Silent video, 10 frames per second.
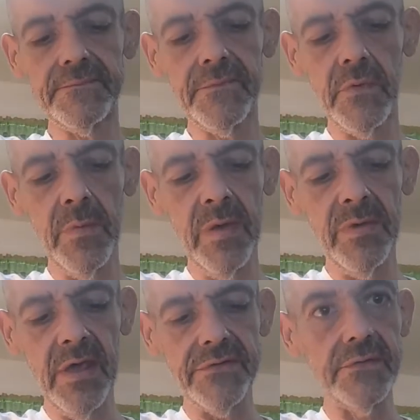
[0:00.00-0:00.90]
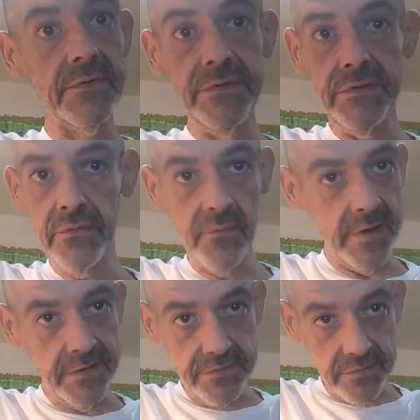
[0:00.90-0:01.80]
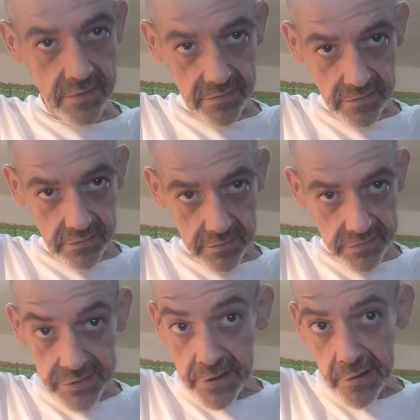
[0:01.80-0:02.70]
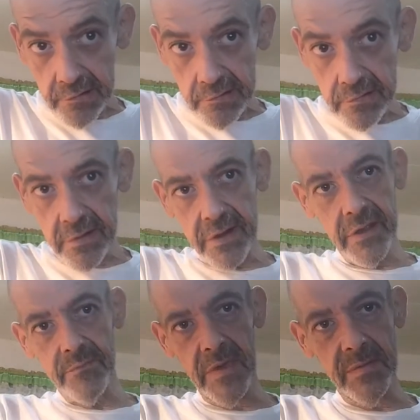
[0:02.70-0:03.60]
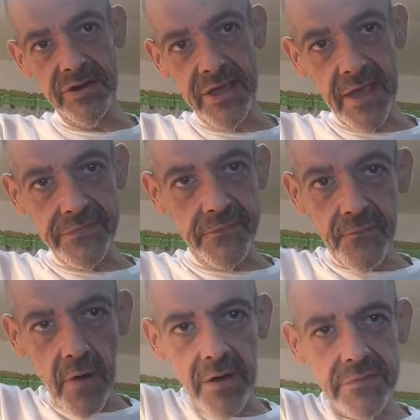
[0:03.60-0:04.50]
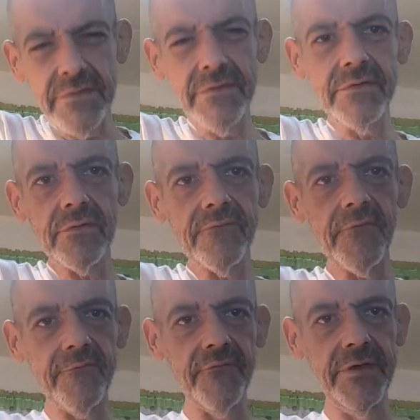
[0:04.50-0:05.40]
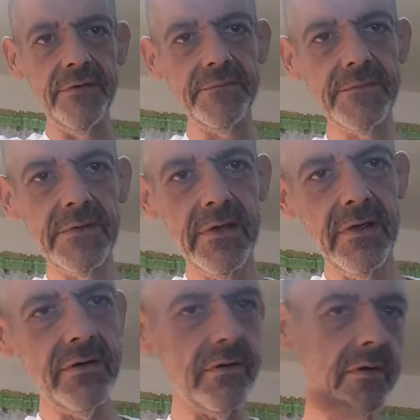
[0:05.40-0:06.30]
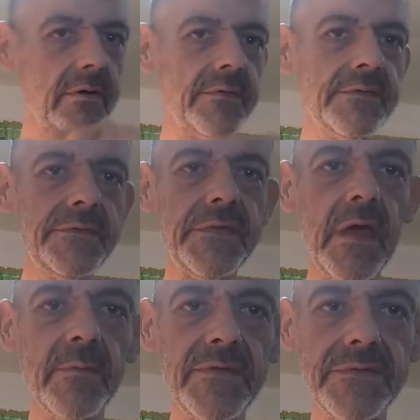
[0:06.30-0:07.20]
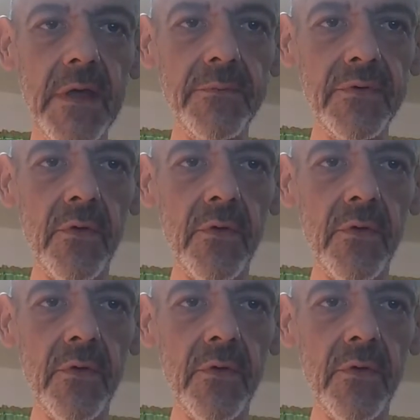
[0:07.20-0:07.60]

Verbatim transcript: So maybe I shall need to wait another year, maybe they get two hundred or for free. No, no, this time it's time to